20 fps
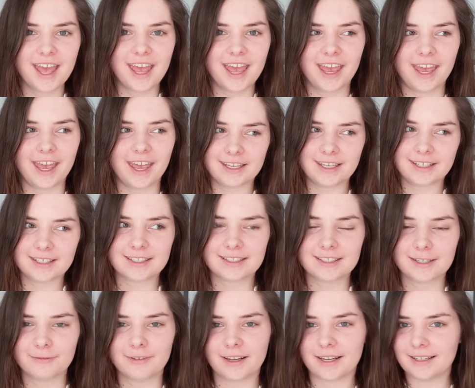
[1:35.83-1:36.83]
and
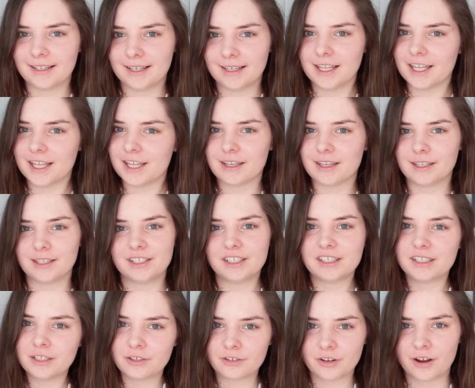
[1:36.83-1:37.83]
stuff like Lilith and
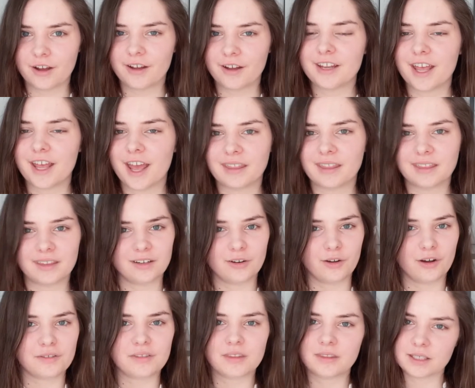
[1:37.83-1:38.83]
Chiron and the
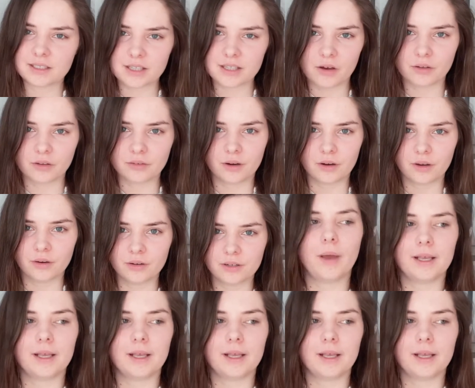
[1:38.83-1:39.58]
North and the South Node.